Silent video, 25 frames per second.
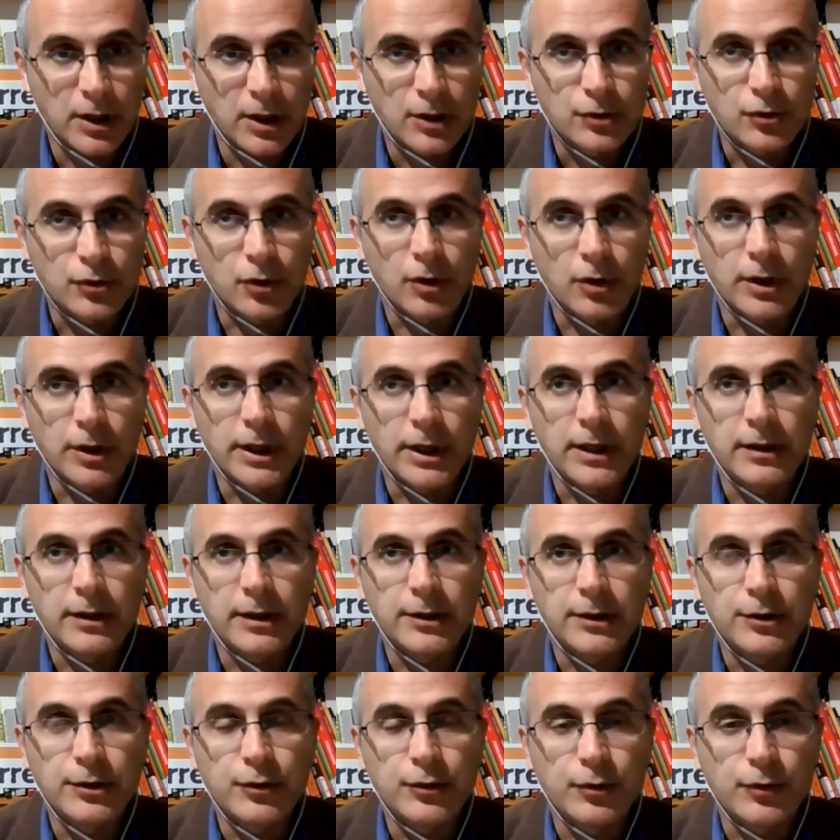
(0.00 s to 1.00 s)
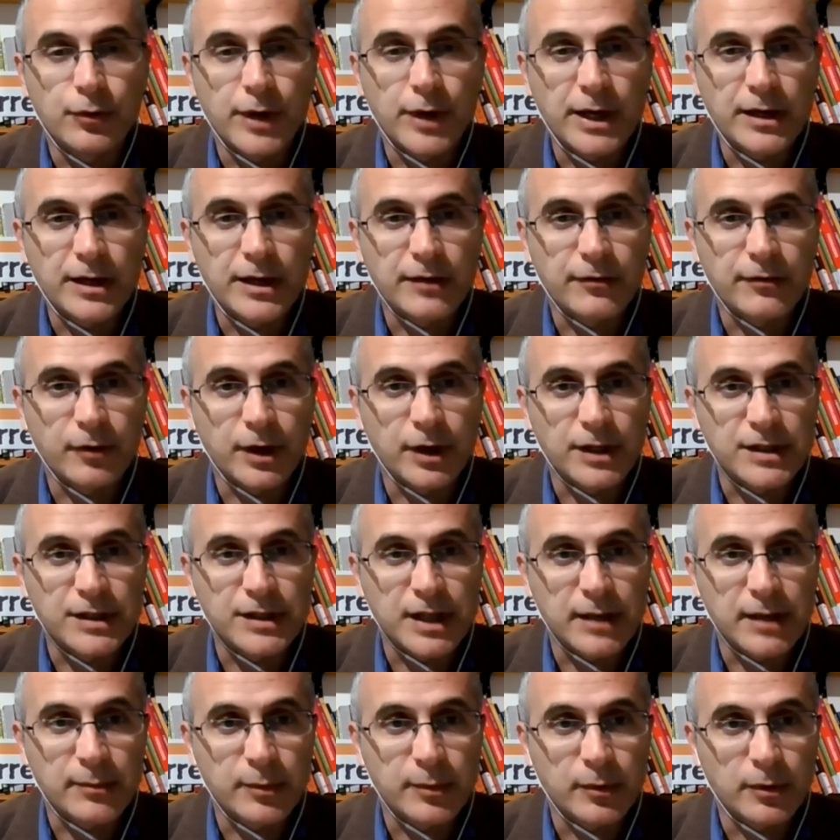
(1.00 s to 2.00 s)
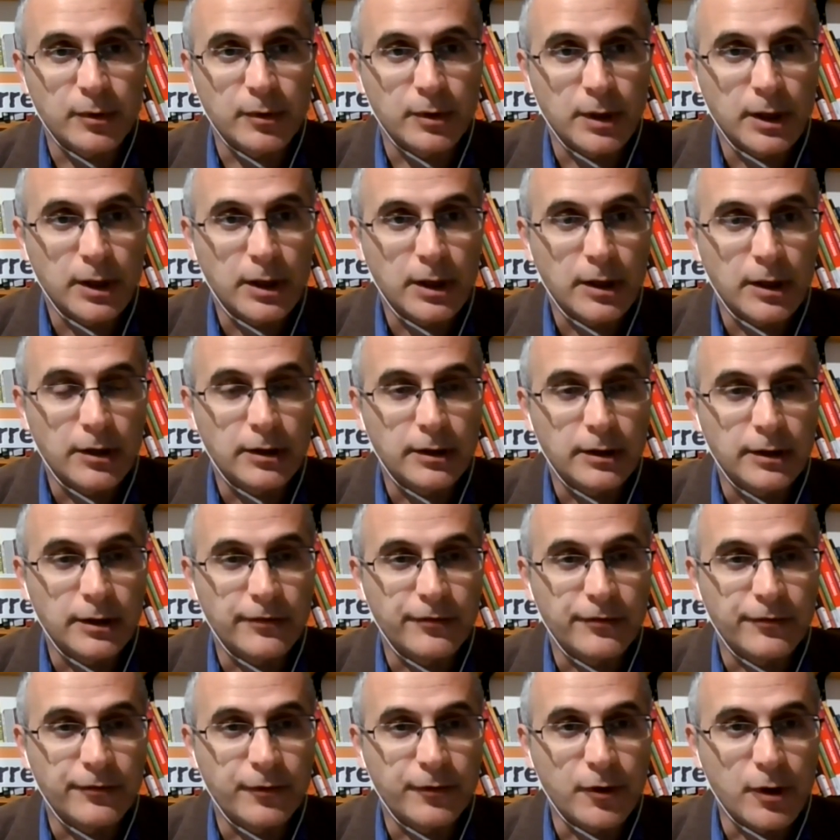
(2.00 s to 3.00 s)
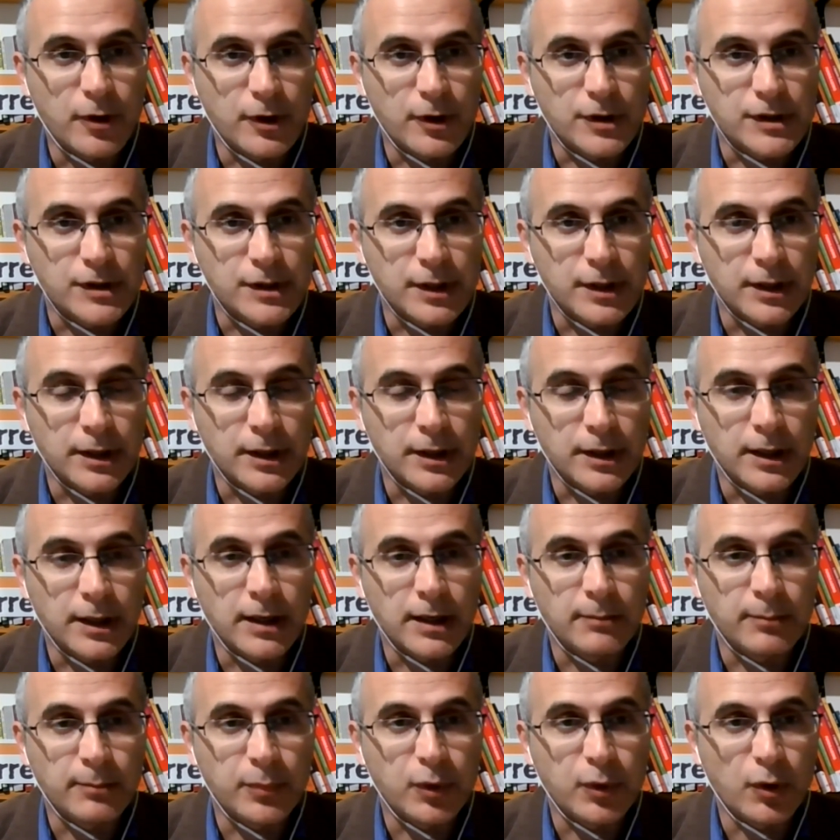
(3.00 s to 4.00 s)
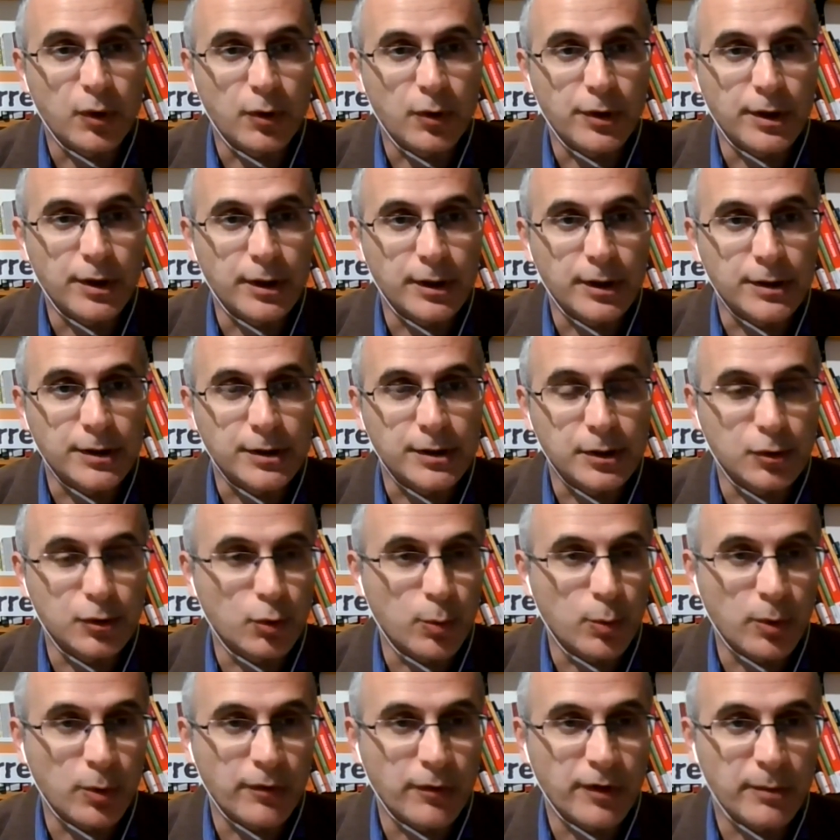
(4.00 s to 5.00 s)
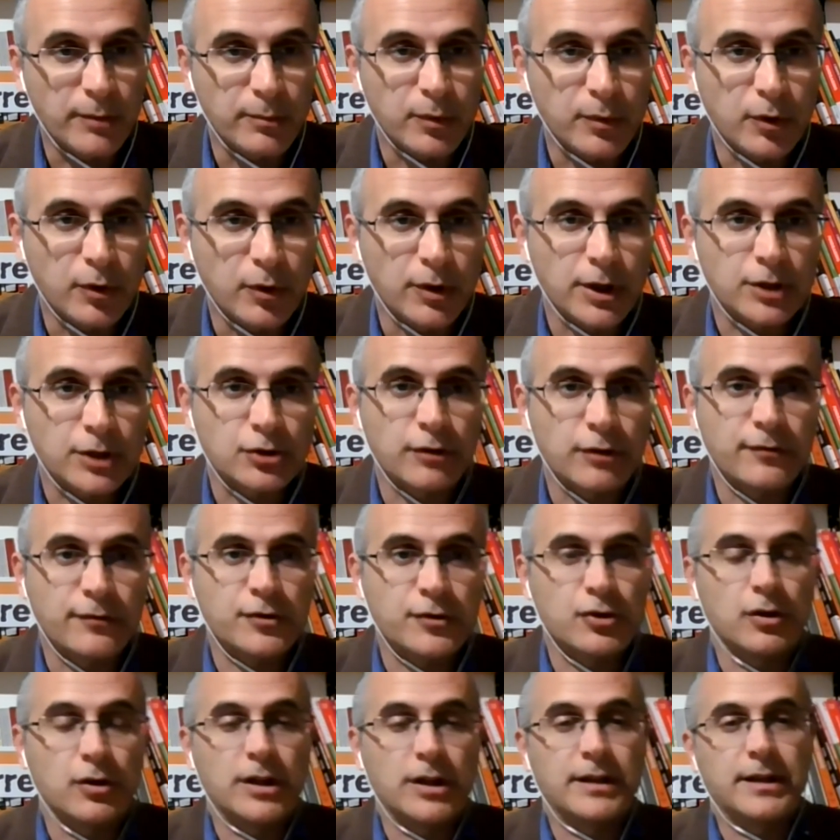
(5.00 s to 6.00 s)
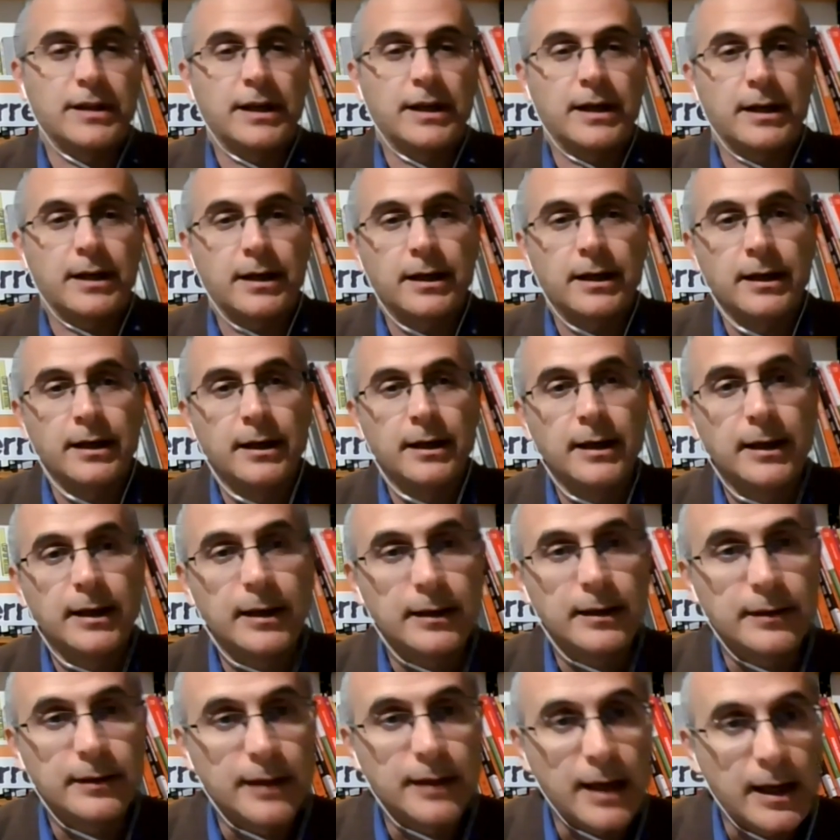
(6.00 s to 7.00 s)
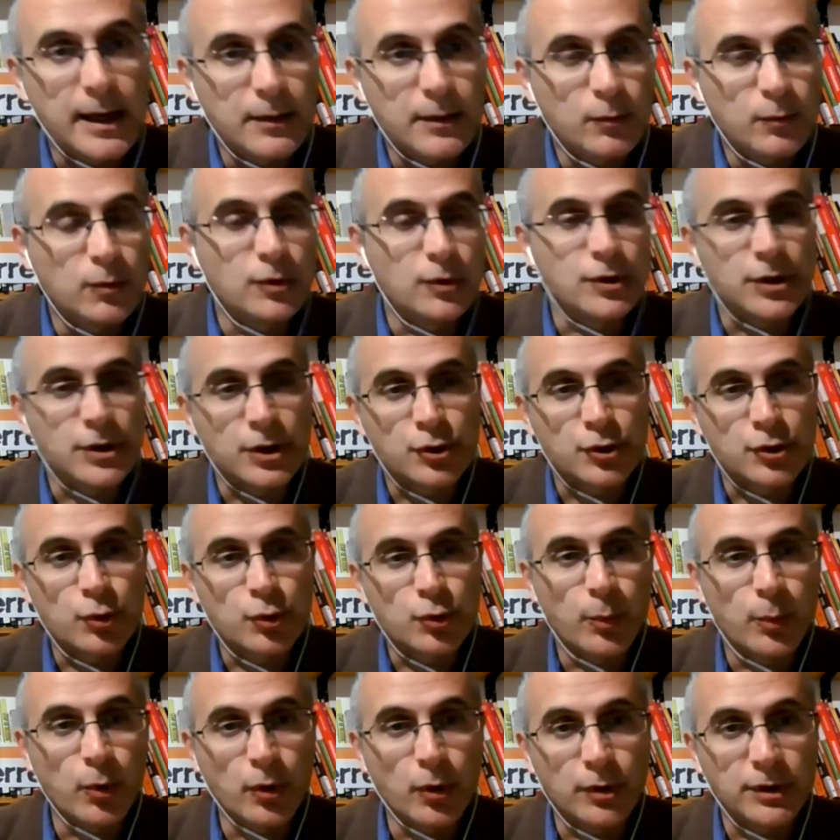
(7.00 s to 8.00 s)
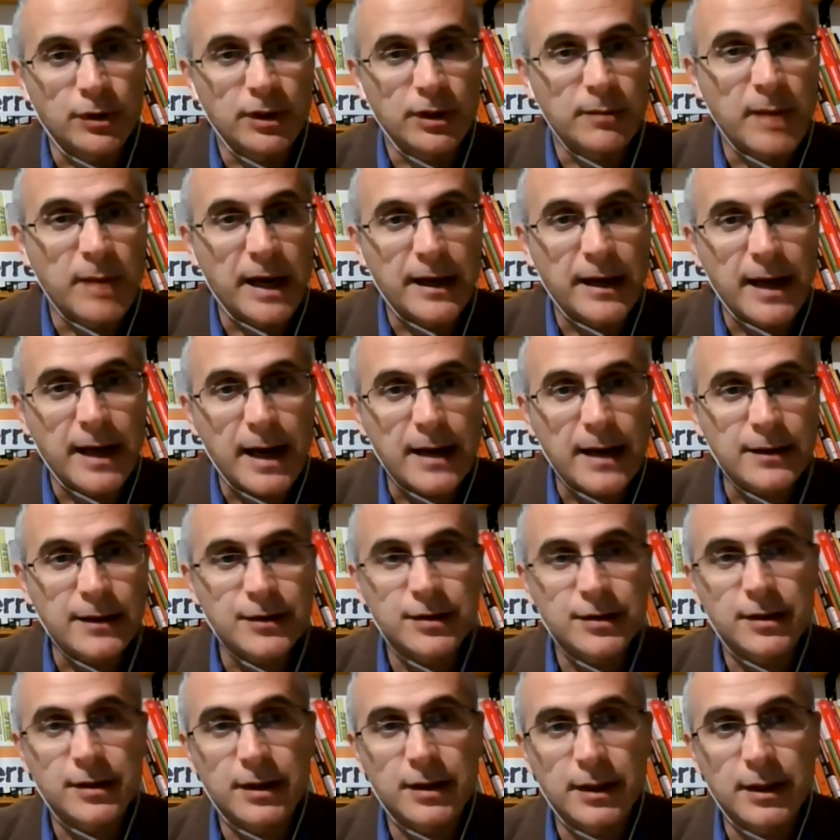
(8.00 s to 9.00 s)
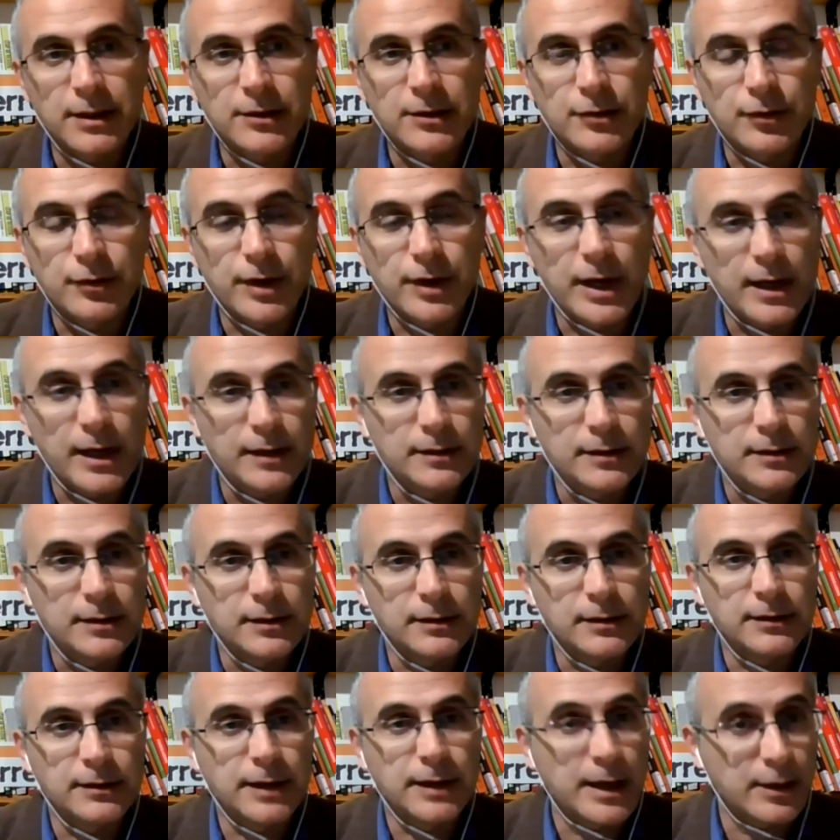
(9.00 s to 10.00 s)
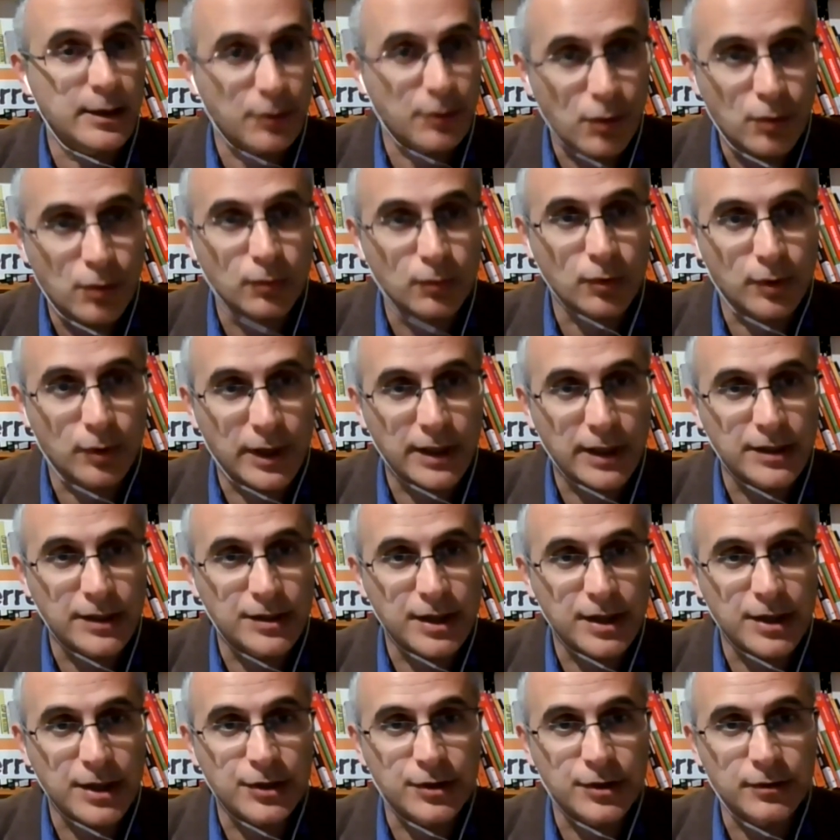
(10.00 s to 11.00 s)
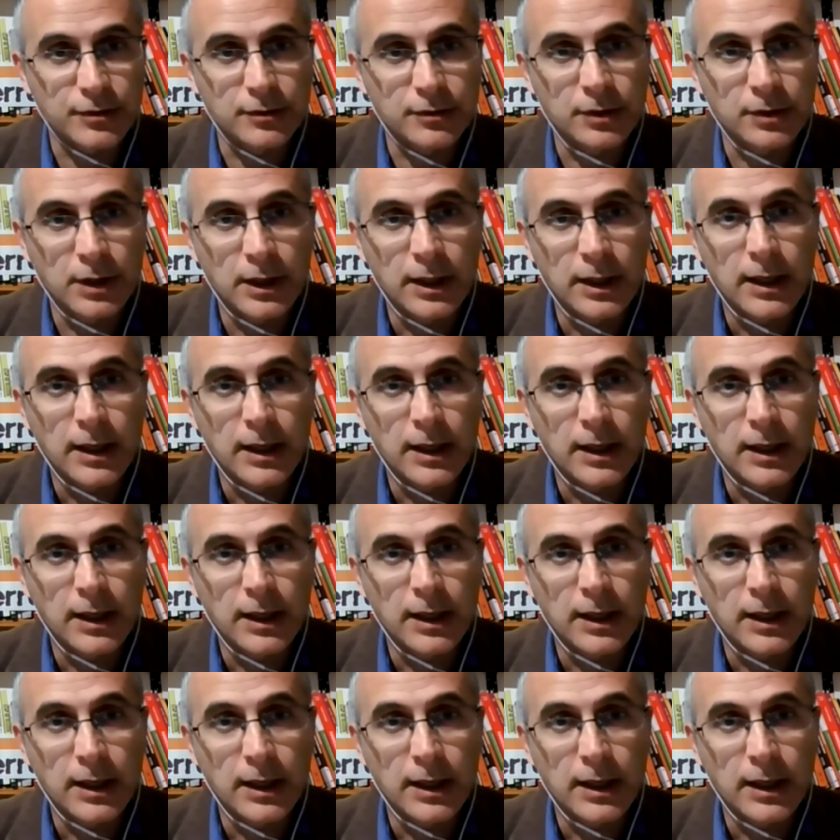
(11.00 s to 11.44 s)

So in Ukraine, for example, the first group of employers of Soleterre then was supported by us in create their own organization,